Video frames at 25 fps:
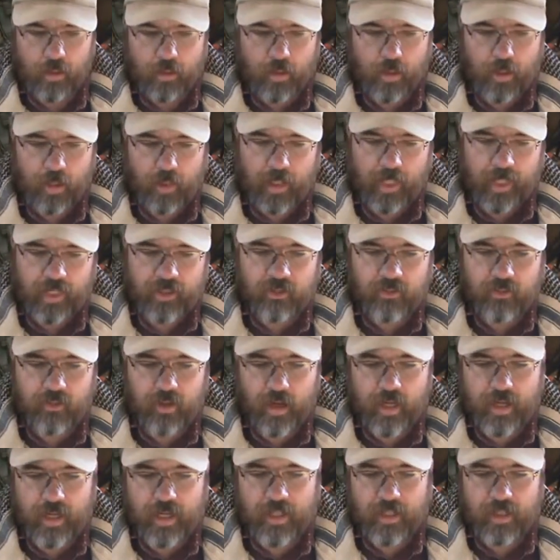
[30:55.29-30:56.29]

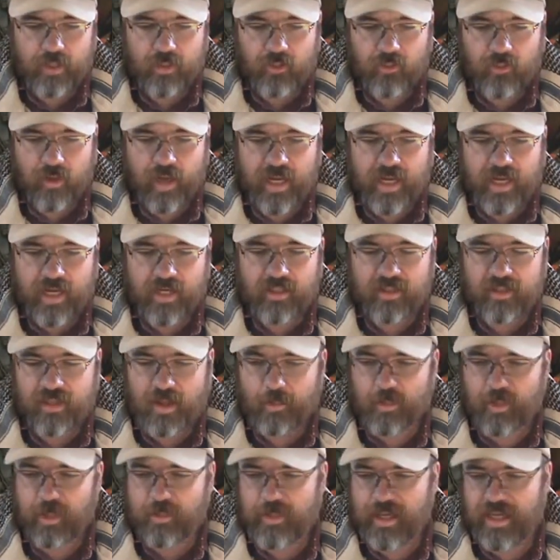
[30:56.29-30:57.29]
Electronic Training
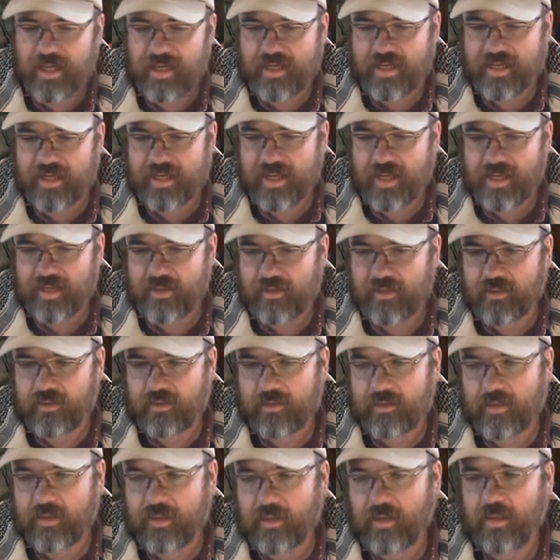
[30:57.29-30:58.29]
Supplement
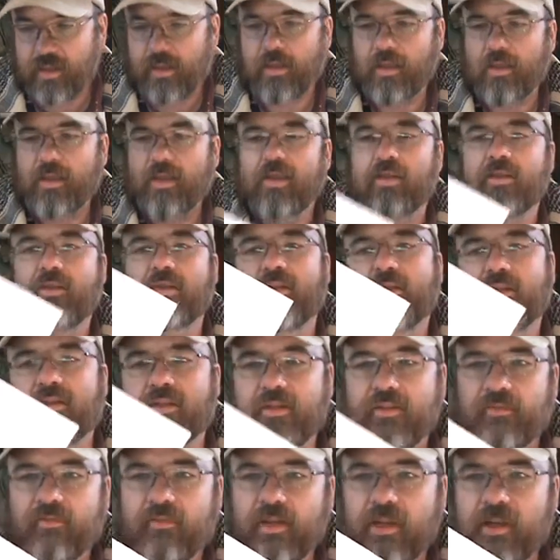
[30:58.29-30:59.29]
Disc. This is
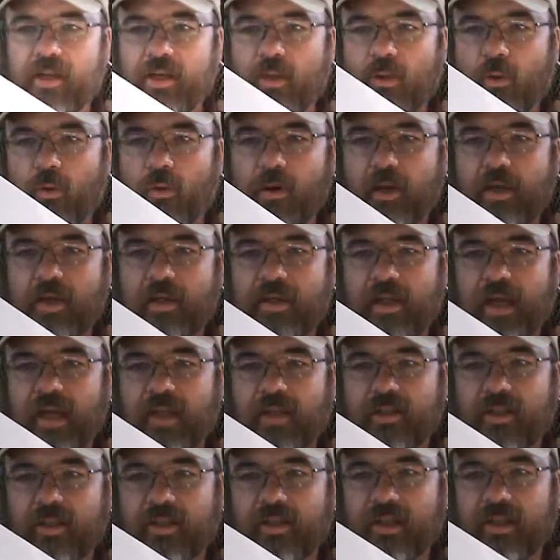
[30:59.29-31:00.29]
Civilian
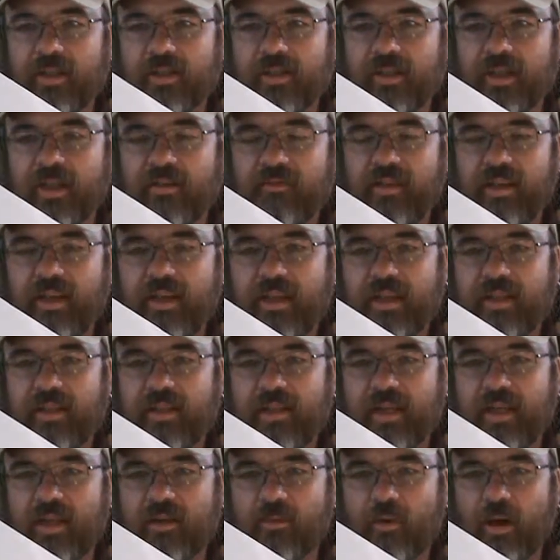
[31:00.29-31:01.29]
Orientation Disc, DVD,
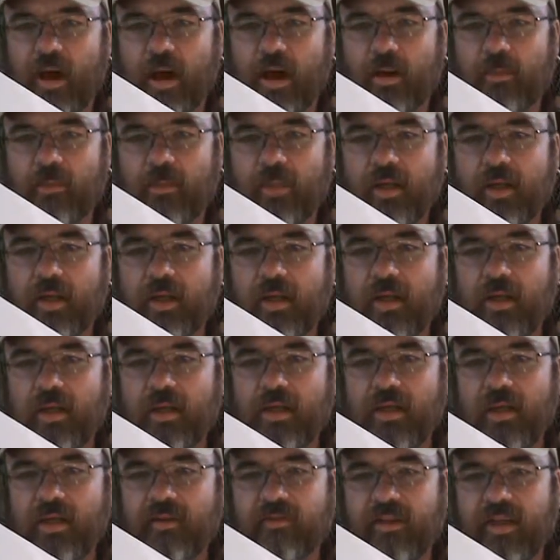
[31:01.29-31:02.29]
CD-ROM.
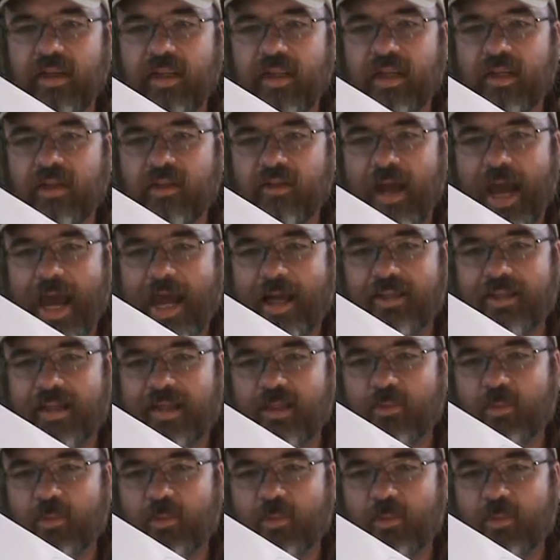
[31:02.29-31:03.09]
DVD to access